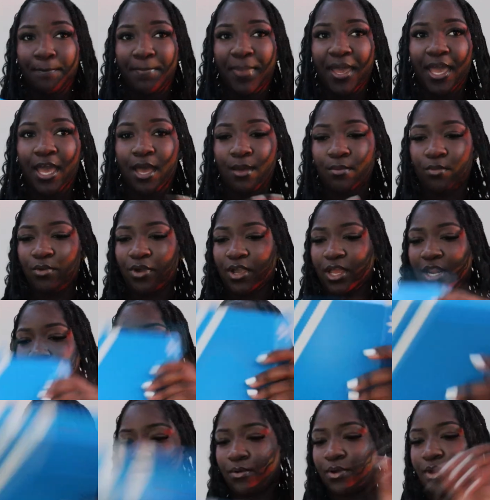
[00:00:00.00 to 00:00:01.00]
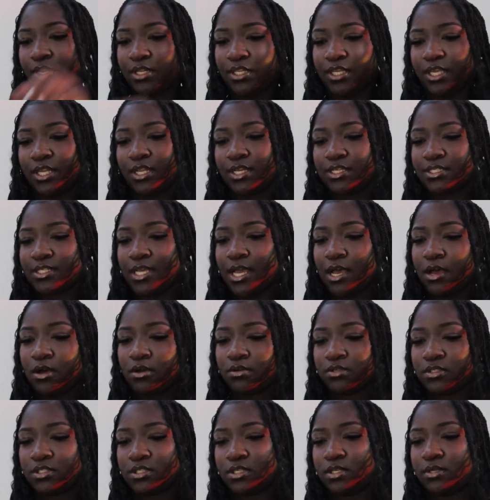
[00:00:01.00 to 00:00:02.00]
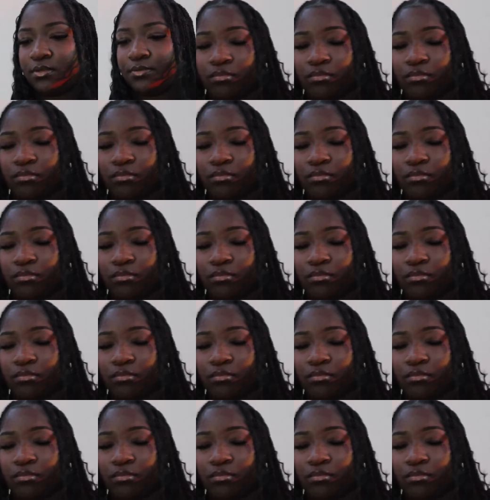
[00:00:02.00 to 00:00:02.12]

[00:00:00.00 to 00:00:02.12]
Bam, we're getting our Adidas out.